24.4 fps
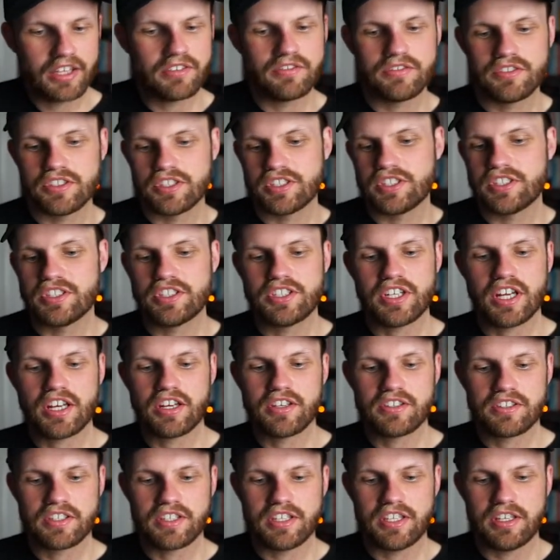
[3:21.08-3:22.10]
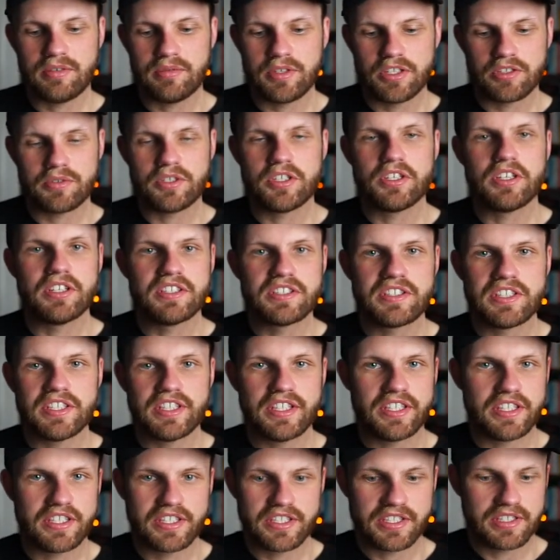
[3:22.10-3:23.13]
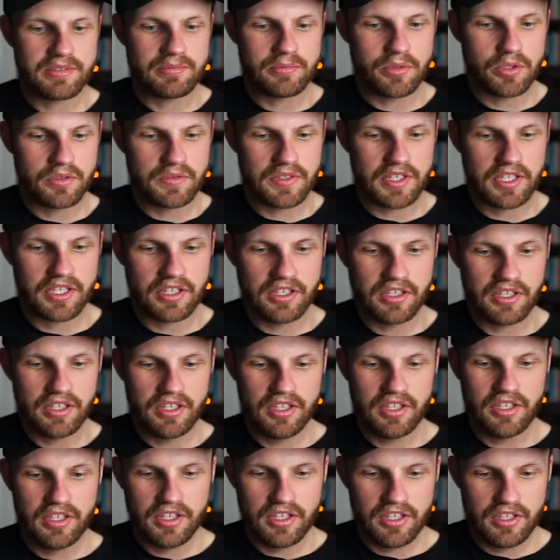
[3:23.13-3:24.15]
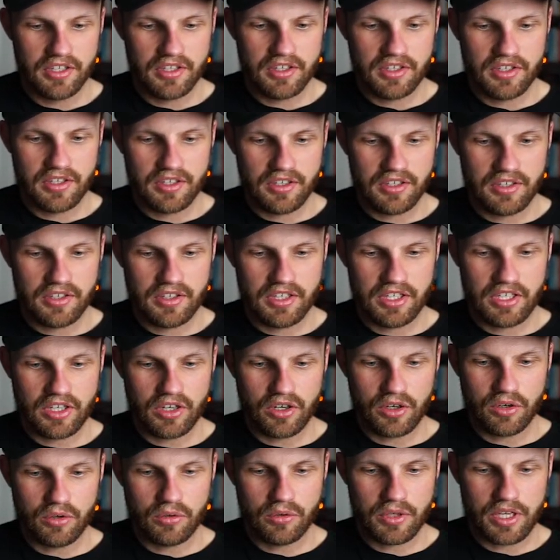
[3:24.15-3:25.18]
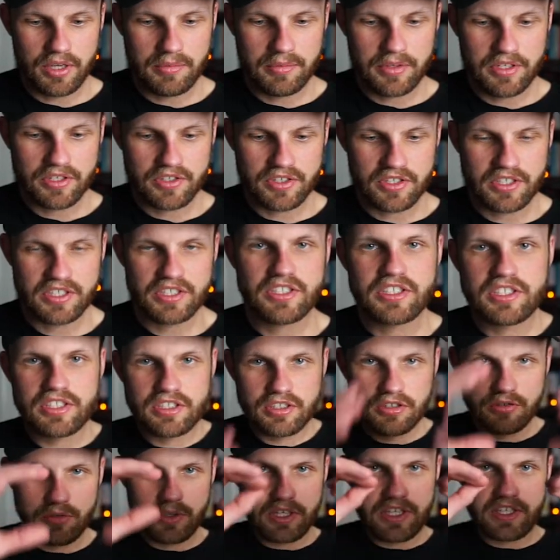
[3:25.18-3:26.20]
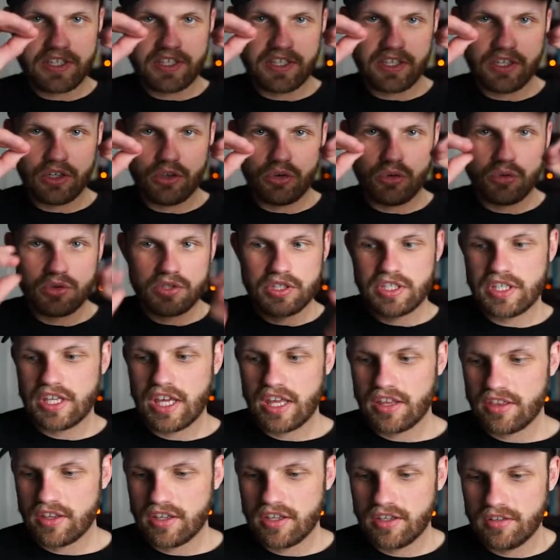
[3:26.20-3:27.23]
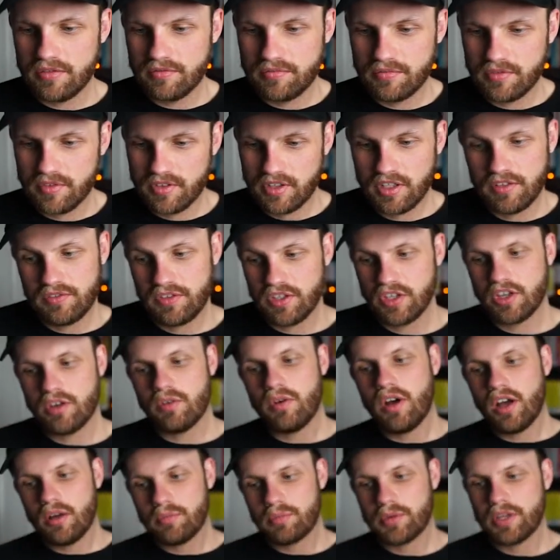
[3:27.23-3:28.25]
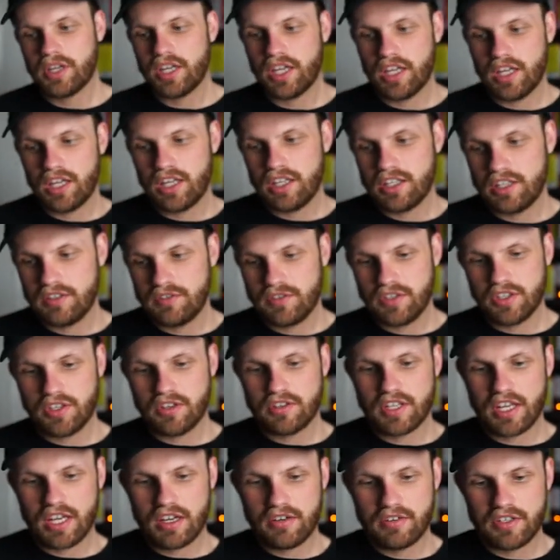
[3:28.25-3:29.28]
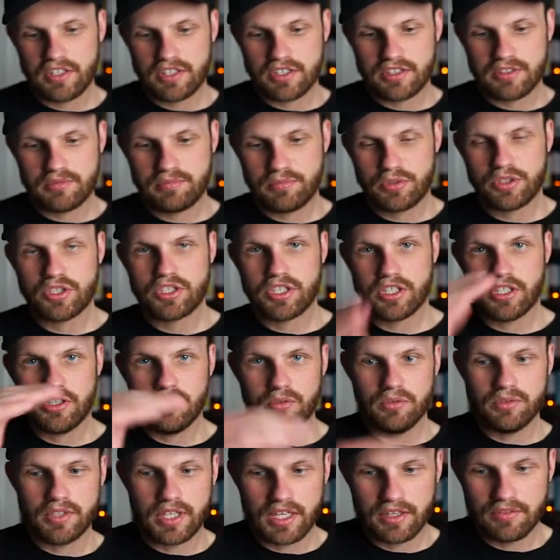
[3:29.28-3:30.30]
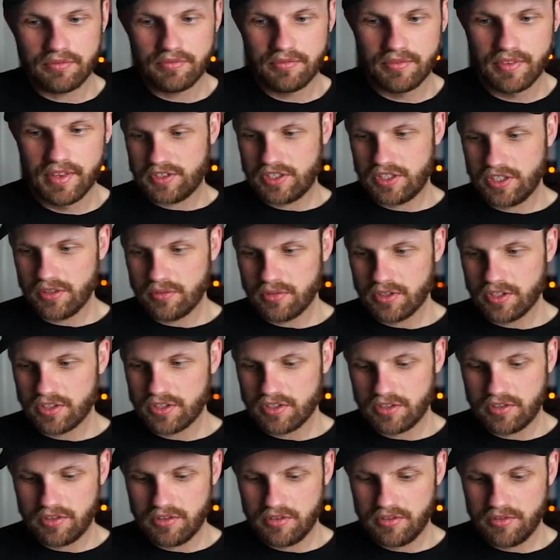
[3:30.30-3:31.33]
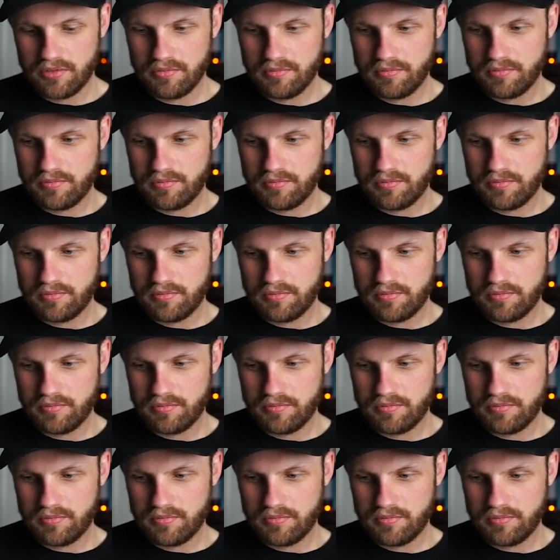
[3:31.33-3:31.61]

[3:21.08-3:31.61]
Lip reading: just the shadows in the image, but you can see that this is moving the whole image and it's squeezing it all together. If you go up and if you go down, it's pushing it all down. So you don't want to do